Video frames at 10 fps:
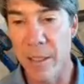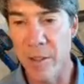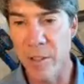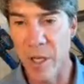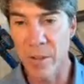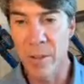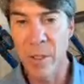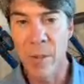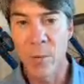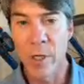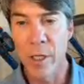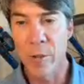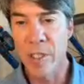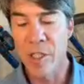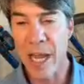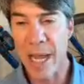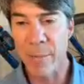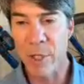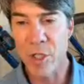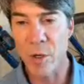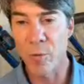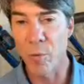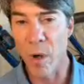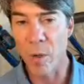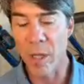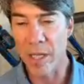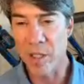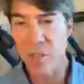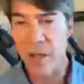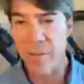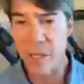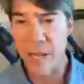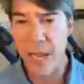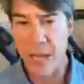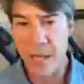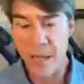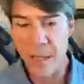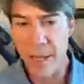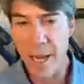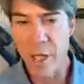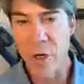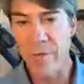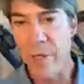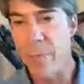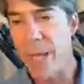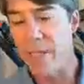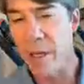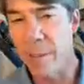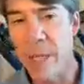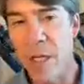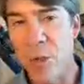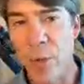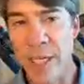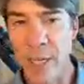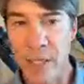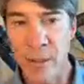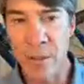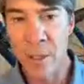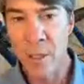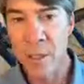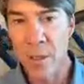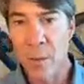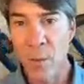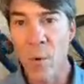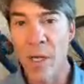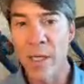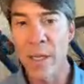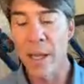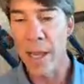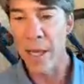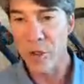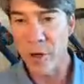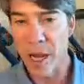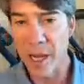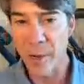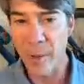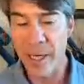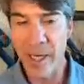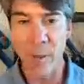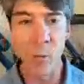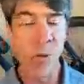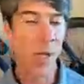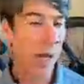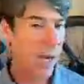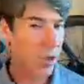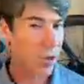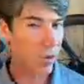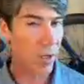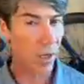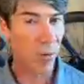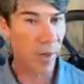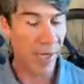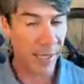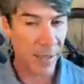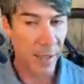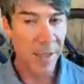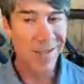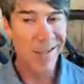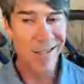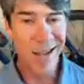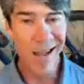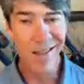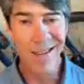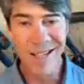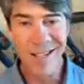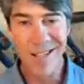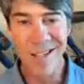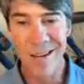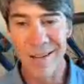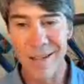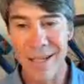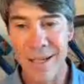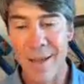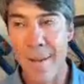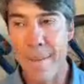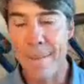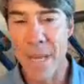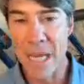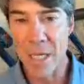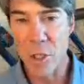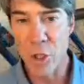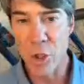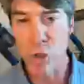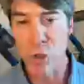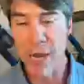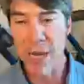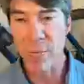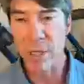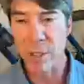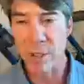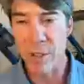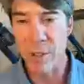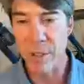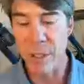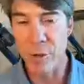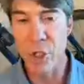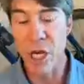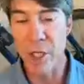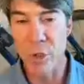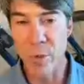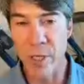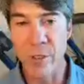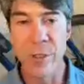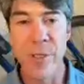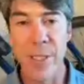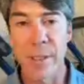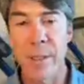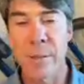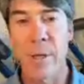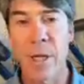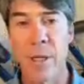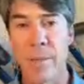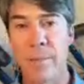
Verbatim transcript: And so we're going to establish a rolling seven day HRV baseline because we know one extra high reading or one extra low reading does not necessarily mean you should train what you're you know change what you're doing uh,